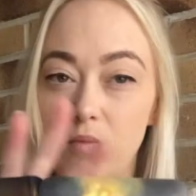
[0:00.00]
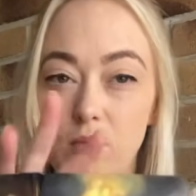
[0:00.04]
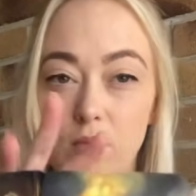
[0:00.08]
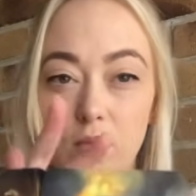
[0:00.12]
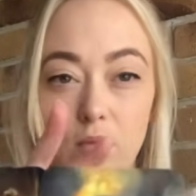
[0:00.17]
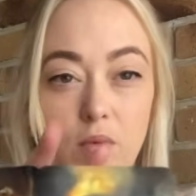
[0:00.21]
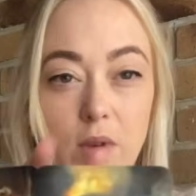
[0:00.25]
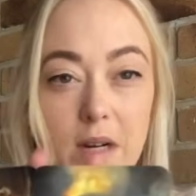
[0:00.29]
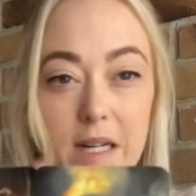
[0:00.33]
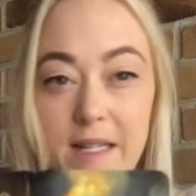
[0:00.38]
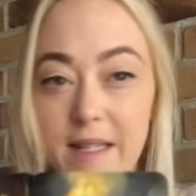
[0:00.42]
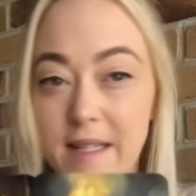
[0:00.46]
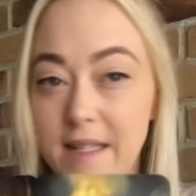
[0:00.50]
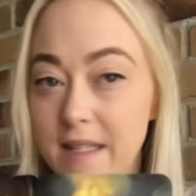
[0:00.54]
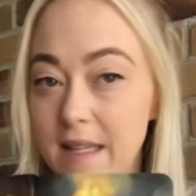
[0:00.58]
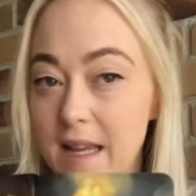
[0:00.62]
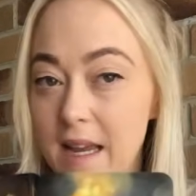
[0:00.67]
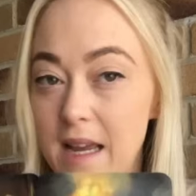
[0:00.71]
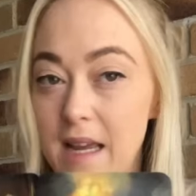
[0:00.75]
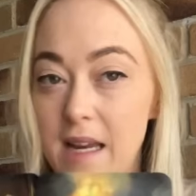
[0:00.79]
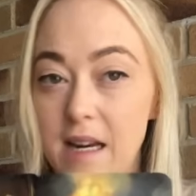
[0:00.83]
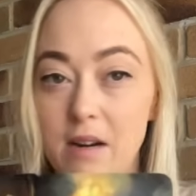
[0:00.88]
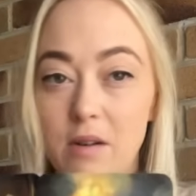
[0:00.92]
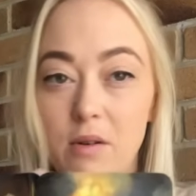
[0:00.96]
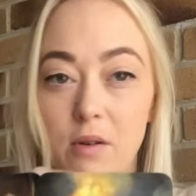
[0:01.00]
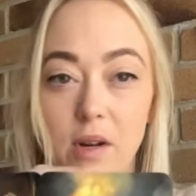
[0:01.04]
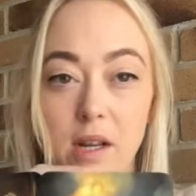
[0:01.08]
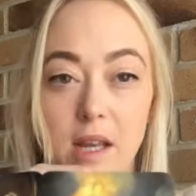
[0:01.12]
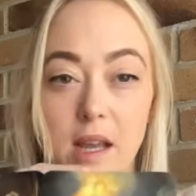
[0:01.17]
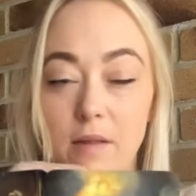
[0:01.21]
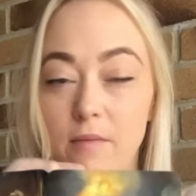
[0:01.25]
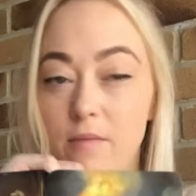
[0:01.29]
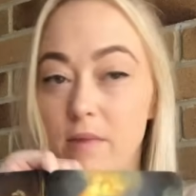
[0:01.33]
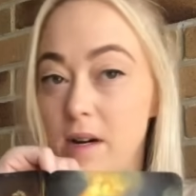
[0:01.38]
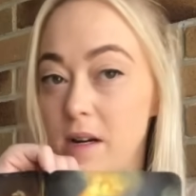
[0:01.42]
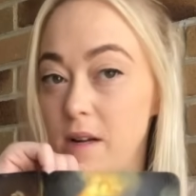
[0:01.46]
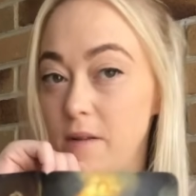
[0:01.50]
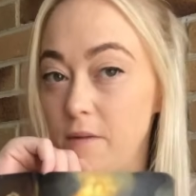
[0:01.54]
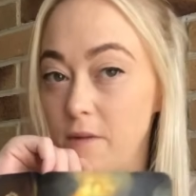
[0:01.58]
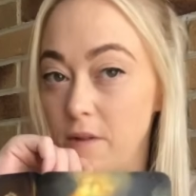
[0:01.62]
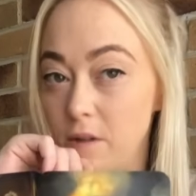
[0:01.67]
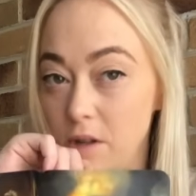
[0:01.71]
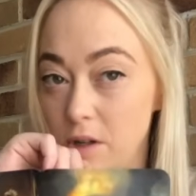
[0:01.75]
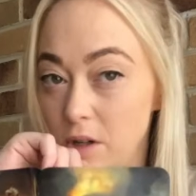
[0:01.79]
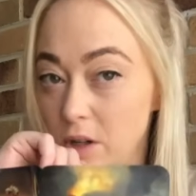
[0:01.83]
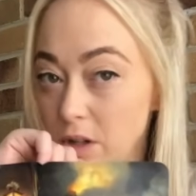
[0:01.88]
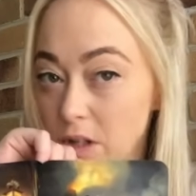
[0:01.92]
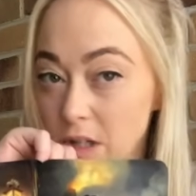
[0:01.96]
reset or get ready for
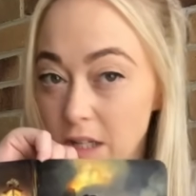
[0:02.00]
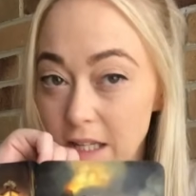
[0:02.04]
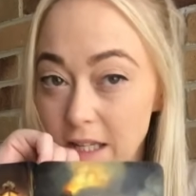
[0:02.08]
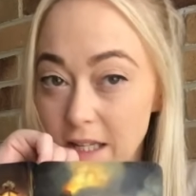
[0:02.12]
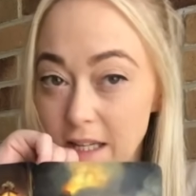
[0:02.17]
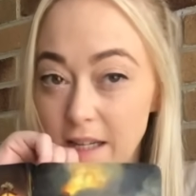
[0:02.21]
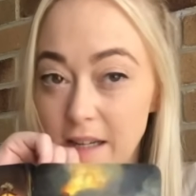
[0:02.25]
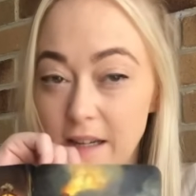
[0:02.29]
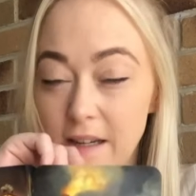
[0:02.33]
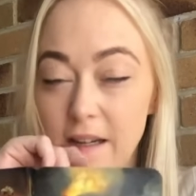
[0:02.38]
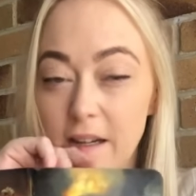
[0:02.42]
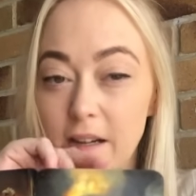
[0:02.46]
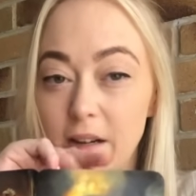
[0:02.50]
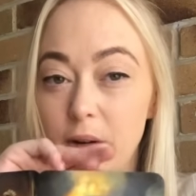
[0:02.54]
the new year,